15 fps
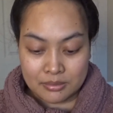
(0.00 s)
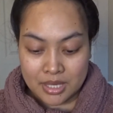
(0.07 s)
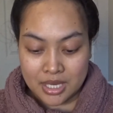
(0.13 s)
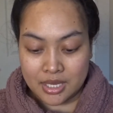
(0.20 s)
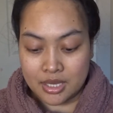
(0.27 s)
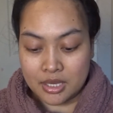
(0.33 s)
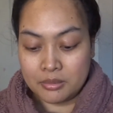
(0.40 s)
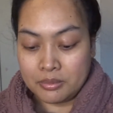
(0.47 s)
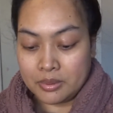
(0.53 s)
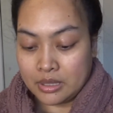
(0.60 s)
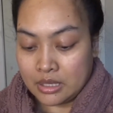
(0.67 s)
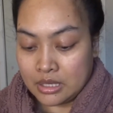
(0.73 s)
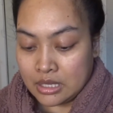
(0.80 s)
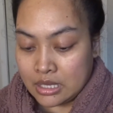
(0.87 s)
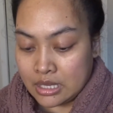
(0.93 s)
makeup.
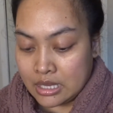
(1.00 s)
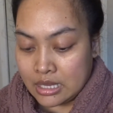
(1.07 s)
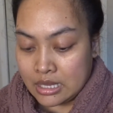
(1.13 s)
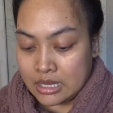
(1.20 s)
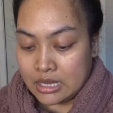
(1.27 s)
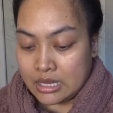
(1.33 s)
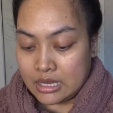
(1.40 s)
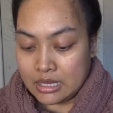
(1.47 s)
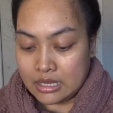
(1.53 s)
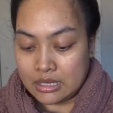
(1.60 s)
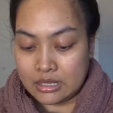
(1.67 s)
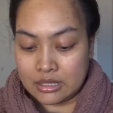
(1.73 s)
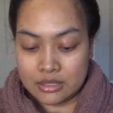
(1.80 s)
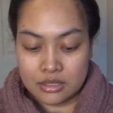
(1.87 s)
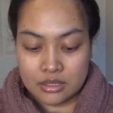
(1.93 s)

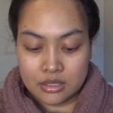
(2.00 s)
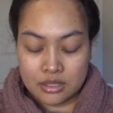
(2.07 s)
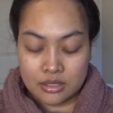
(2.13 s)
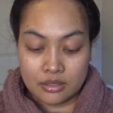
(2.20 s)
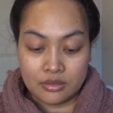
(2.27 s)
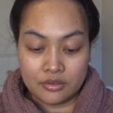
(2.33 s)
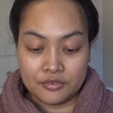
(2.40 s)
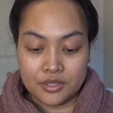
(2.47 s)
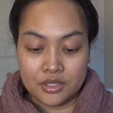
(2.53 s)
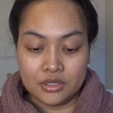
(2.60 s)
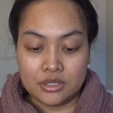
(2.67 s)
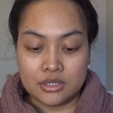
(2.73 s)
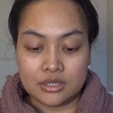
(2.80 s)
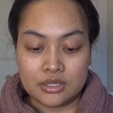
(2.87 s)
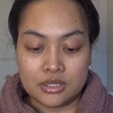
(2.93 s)
And
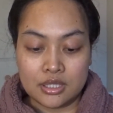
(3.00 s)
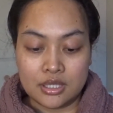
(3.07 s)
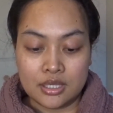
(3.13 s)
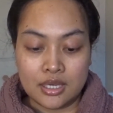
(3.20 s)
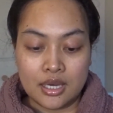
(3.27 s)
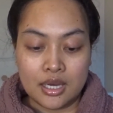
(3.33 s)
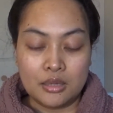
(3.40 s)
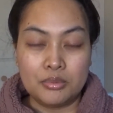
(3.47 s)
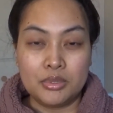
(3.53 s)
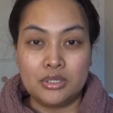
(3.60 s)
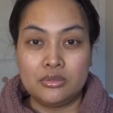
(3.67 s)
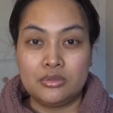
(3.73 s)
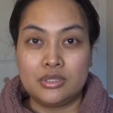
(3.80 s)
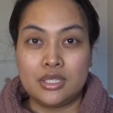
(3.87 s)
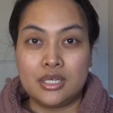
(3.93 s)
first, I'll be
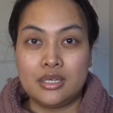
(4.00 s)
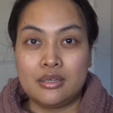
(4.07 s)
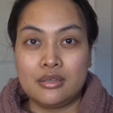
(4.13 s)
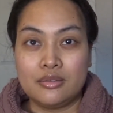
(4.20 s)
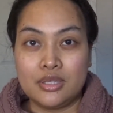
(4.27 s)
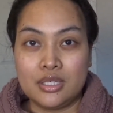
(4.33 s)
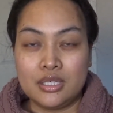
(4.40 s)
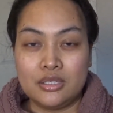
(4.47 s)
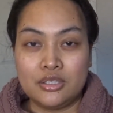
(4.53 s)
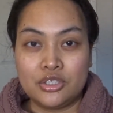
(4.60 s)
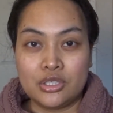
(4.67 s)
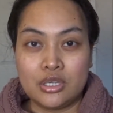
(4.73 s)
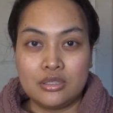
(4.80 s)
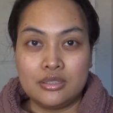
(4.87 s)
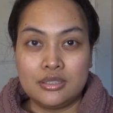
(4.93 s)
using the
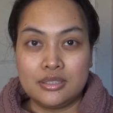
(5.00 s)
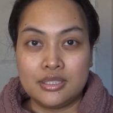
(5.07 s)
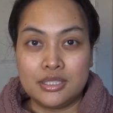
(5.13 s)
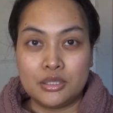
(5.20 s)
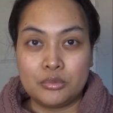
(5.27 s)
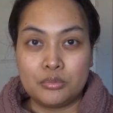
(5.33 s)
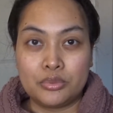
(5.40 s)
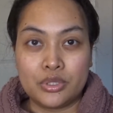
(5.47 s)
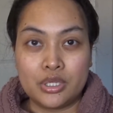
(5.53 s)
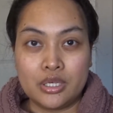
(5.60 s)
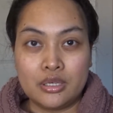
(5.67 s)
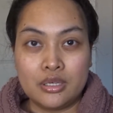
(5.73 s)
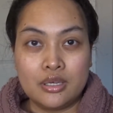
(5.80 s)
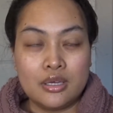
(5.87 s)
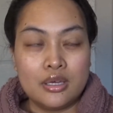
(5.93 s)
Charlotte Tilbury
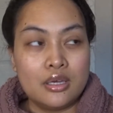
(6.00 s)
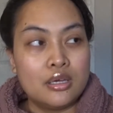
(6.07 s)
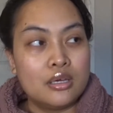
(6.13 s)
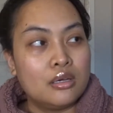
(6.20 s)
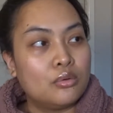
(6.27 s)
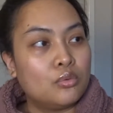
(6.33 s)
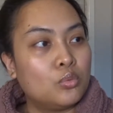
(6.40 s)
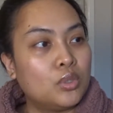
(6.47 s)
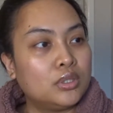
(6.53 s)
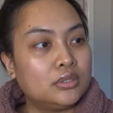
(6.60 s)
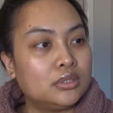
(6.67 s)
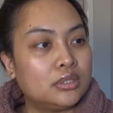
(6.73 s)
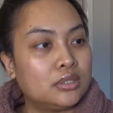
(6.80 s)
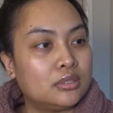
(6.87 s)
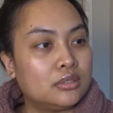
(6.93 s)

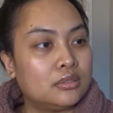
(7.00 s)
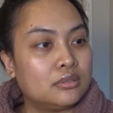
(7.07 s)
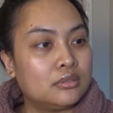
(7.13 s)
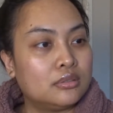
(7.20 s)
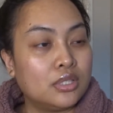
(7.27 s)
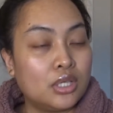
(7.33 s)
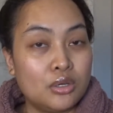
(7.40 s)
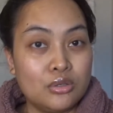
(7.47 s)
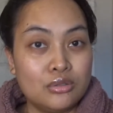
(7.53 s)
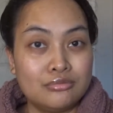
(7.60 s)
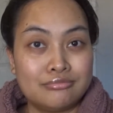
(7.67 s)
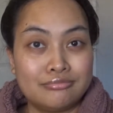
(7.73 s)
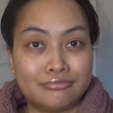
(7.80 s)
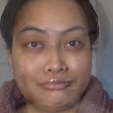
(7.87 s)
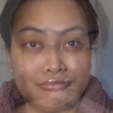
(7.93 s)
Wonder Glow.
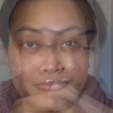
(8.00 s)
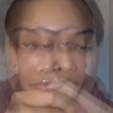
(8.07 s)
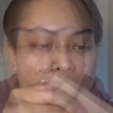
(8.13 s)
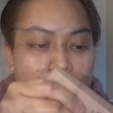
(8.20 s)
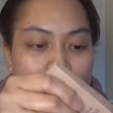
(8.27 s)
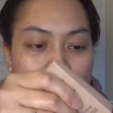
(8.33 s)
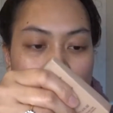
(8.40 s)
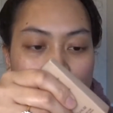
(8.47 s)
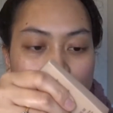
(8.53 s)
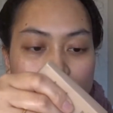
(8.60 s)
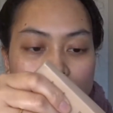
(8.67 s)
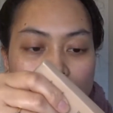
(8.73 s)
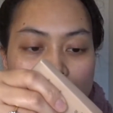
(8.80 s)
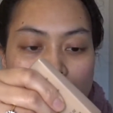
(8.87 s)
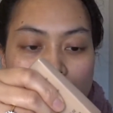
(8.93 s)
And just gonna
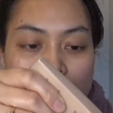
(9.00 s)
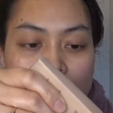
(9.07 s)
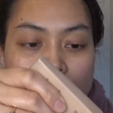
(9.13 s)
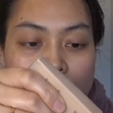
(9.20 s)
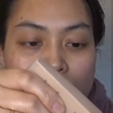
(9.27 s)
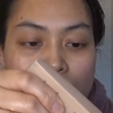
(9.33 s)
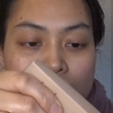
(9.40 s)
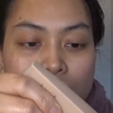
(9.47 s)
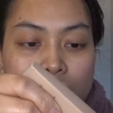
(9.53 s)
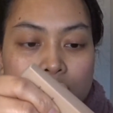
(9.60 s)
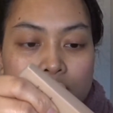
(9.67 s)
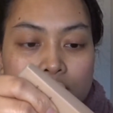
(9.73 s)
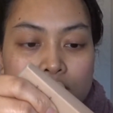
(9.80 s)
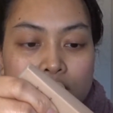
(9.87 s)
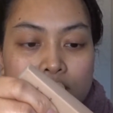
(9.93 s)
squeeze
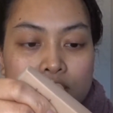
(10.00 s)
out